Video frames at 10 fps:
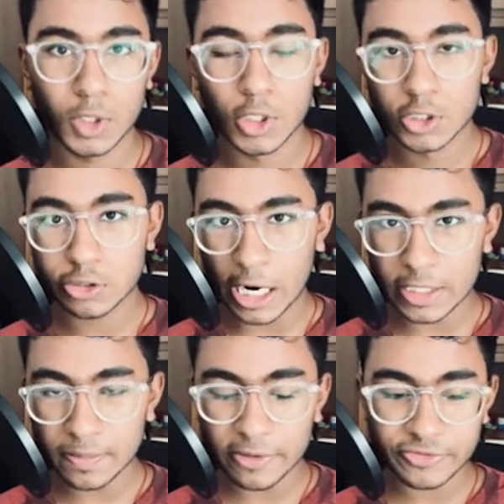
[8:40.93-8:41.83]
So
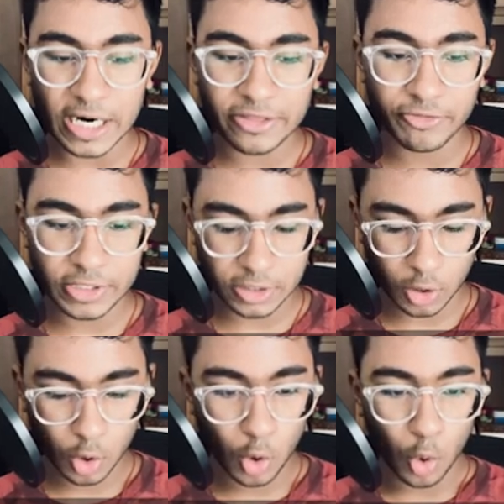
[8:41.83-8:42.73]
Artemiev starts with
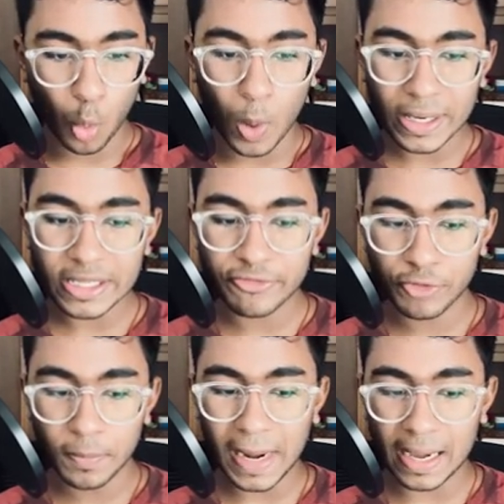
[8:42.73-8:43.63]
one d
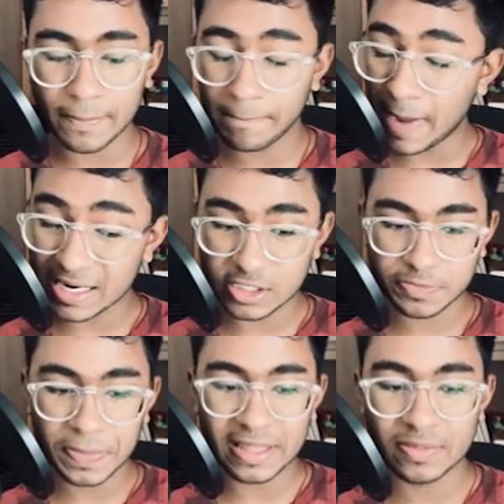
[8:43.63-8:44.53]
four, Black, Magnus
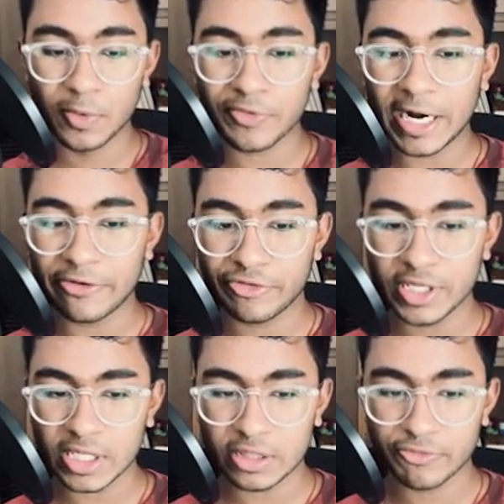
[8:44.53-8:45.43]
plays move knight f
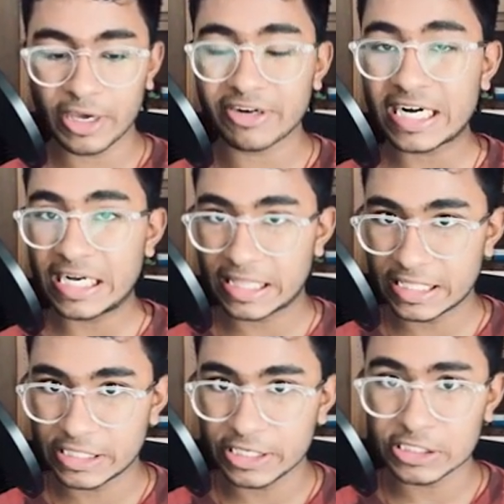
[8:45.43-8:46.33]
six, we are knight to c
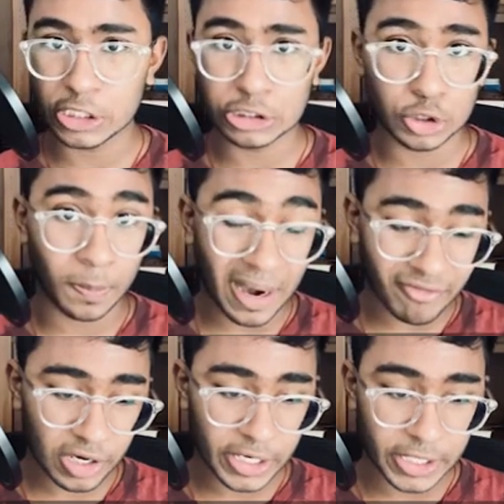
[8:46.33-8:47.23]
three, the Jobava
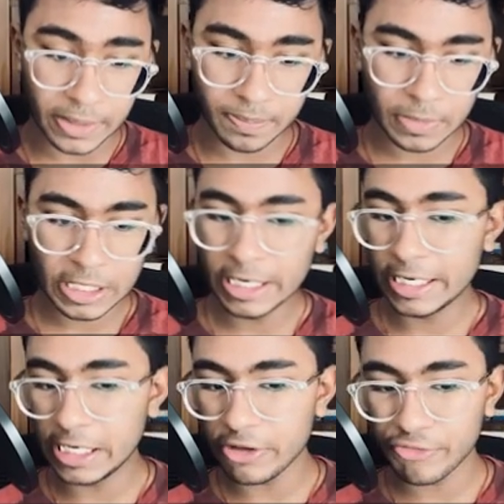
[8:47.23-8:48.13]
London,
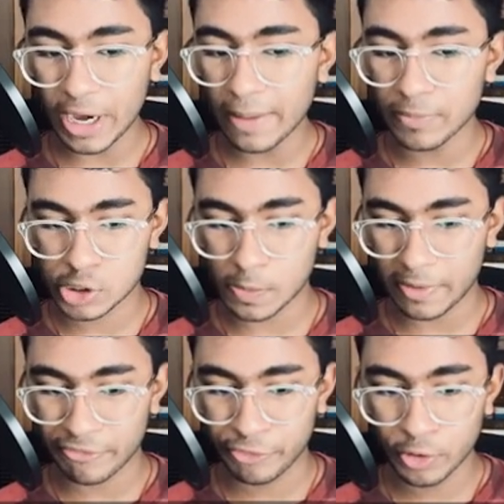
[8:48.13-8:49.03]
d five, bishop
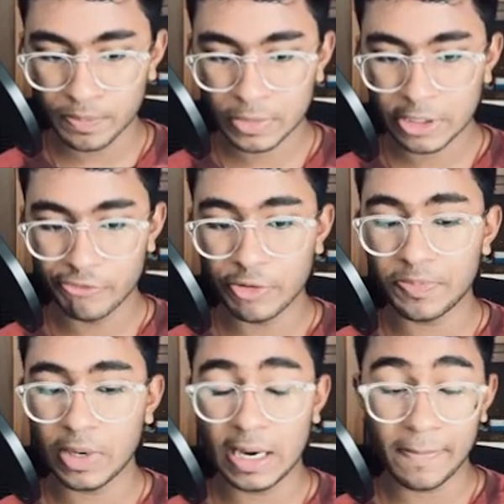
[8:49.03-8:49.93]
f four, we,
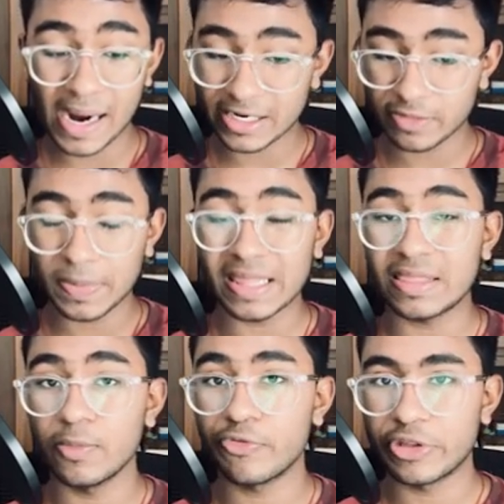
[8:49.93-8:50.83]
uh, Magnus plays the
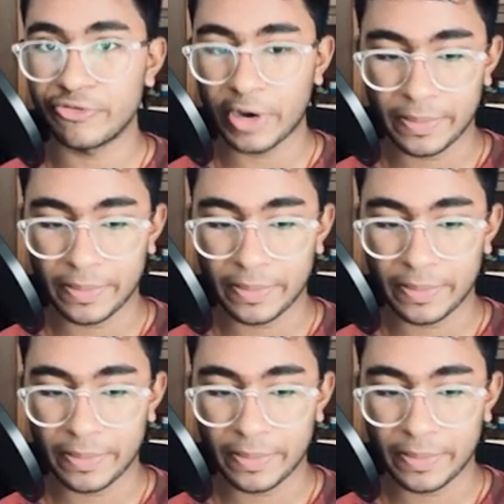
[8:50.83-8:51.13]
move c five,